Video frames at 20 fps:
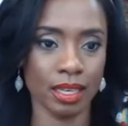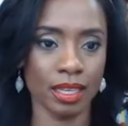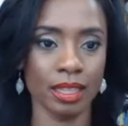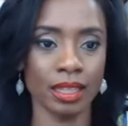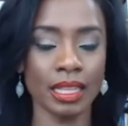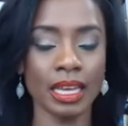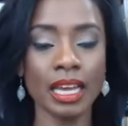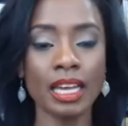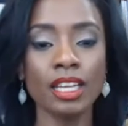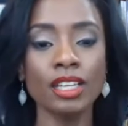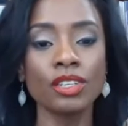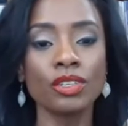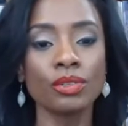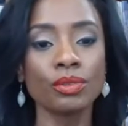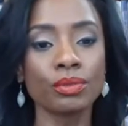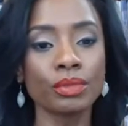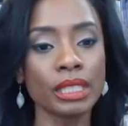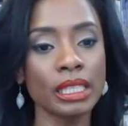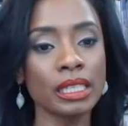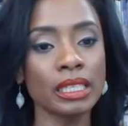then you
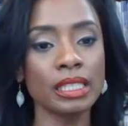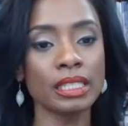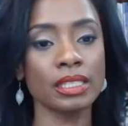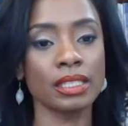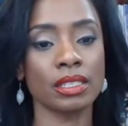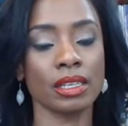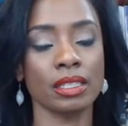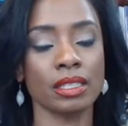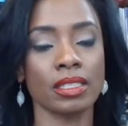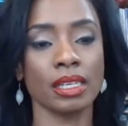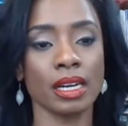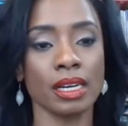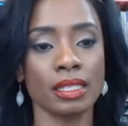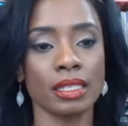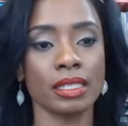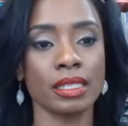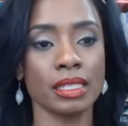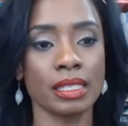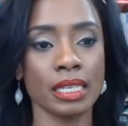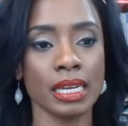really start to
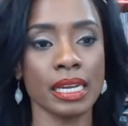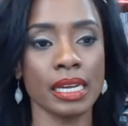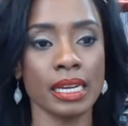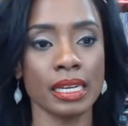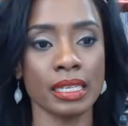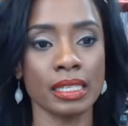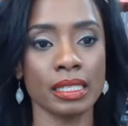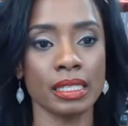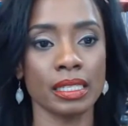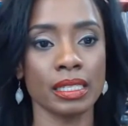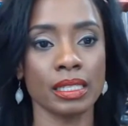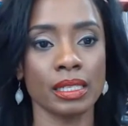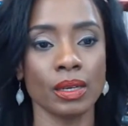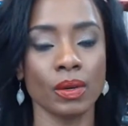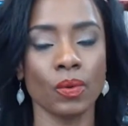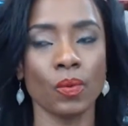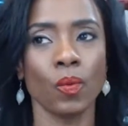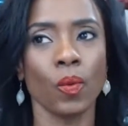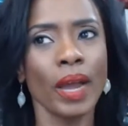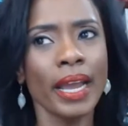understand,
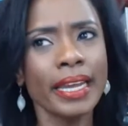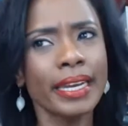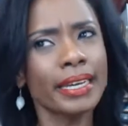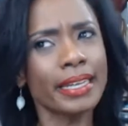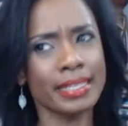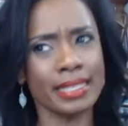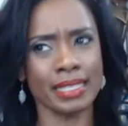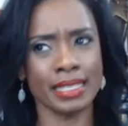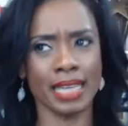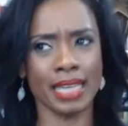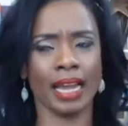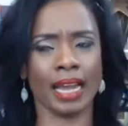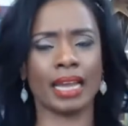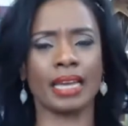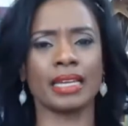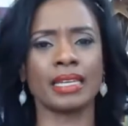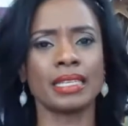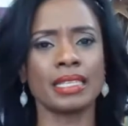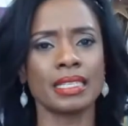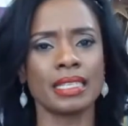wait a
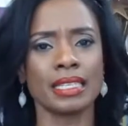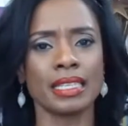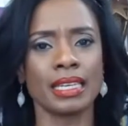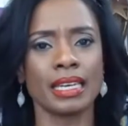second,